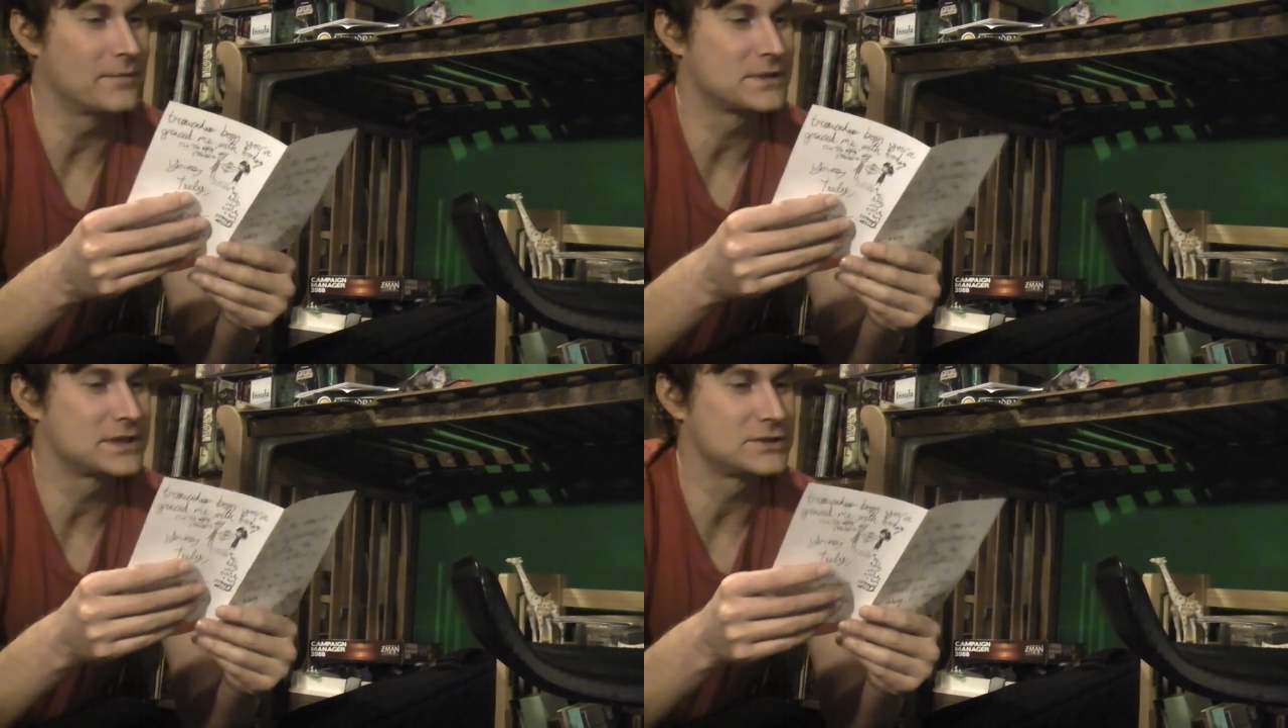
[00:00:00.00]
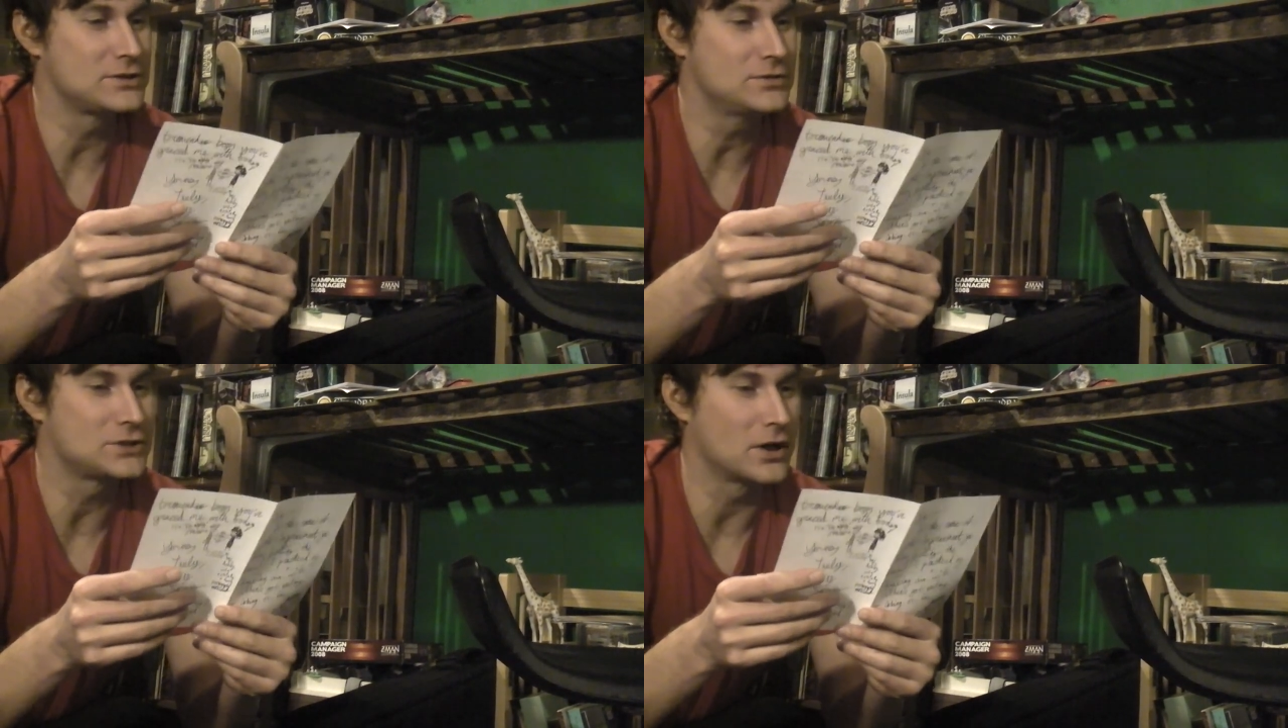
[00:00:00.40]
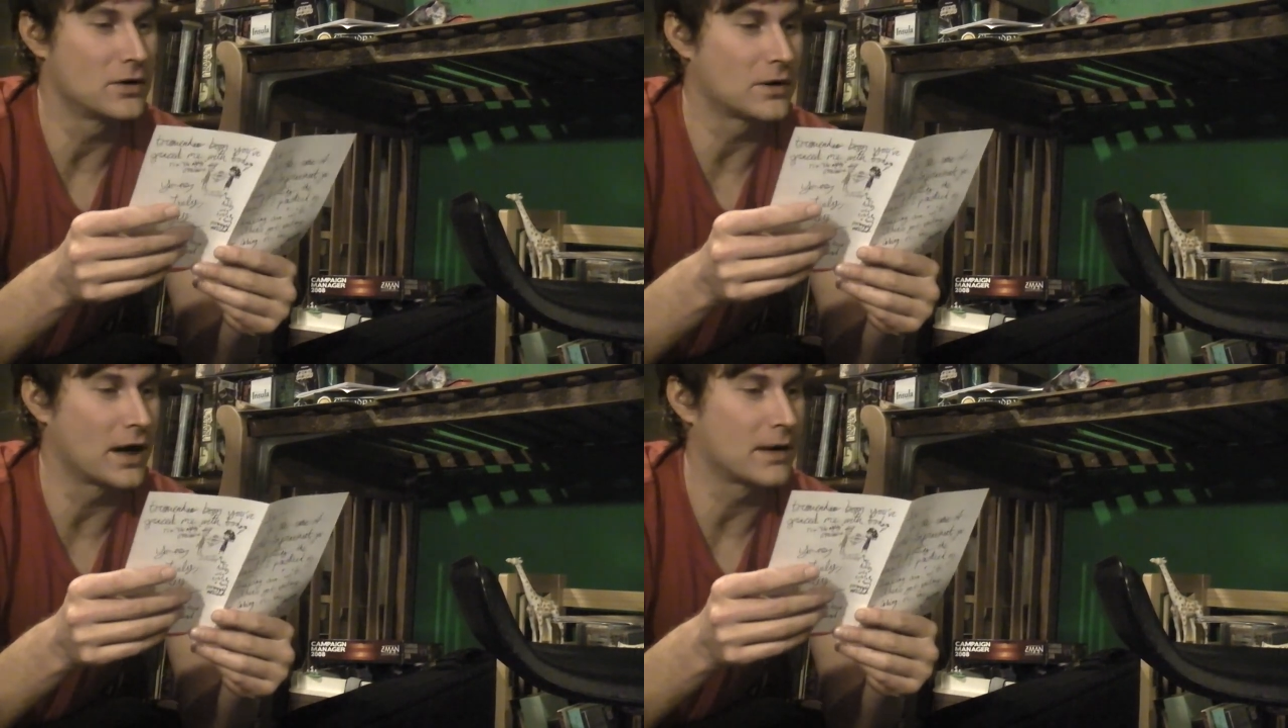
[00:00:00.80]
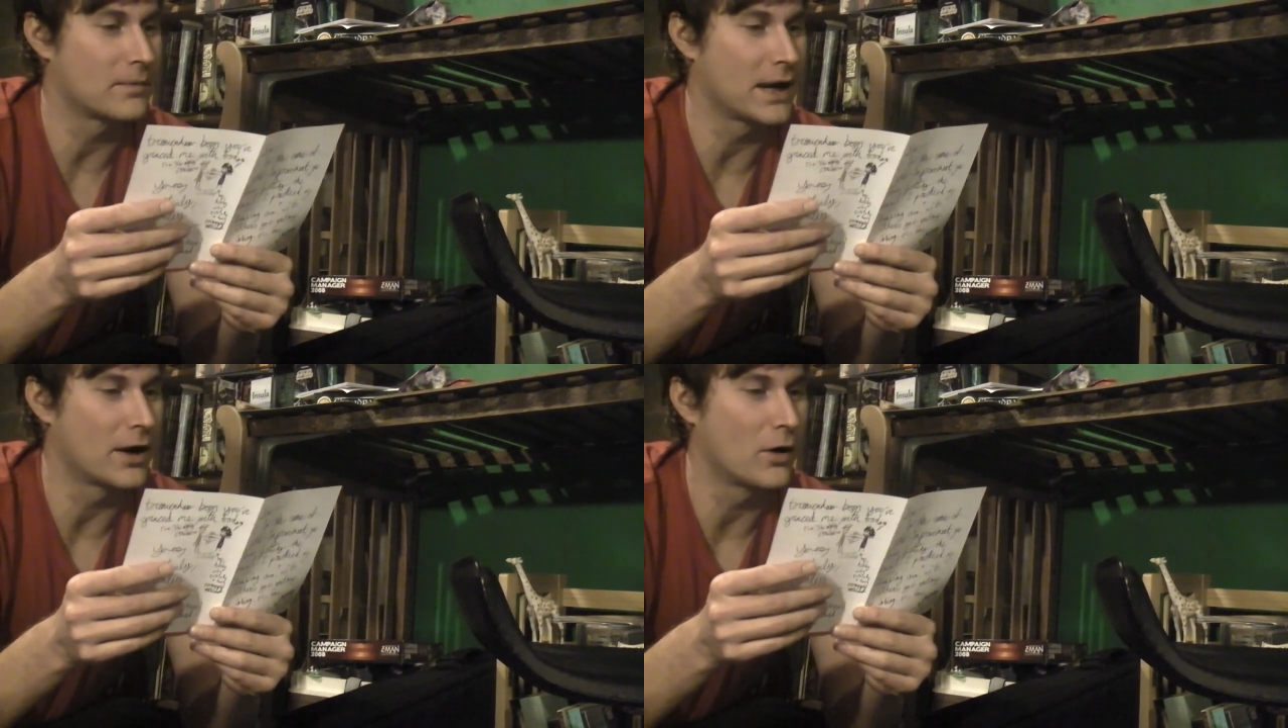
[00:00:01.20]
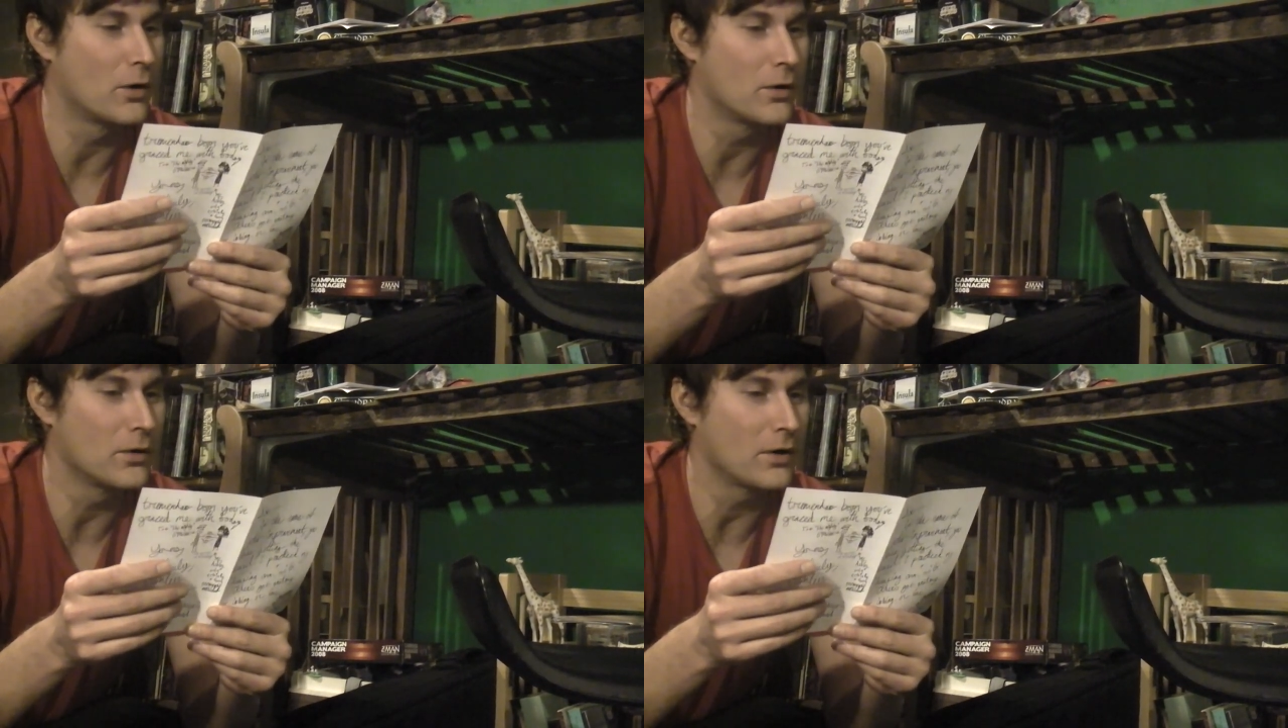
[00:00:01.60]
it says, you, Joe, got my
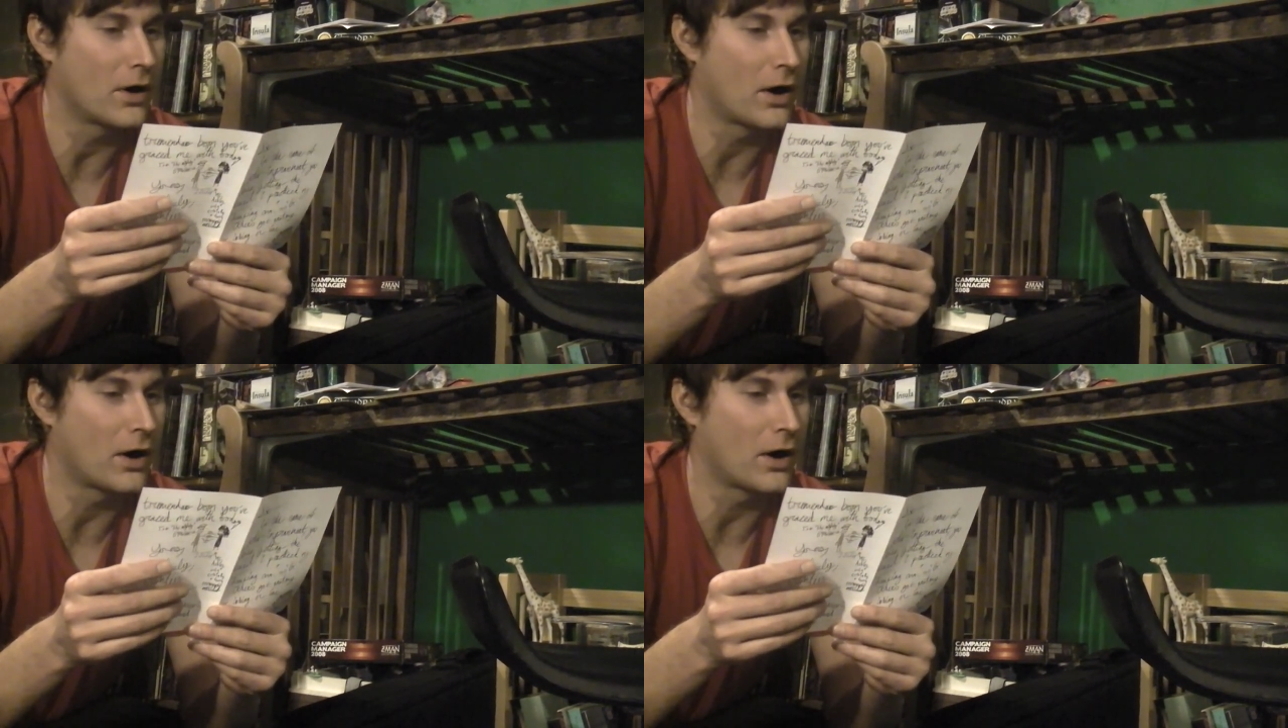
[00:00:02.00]
whole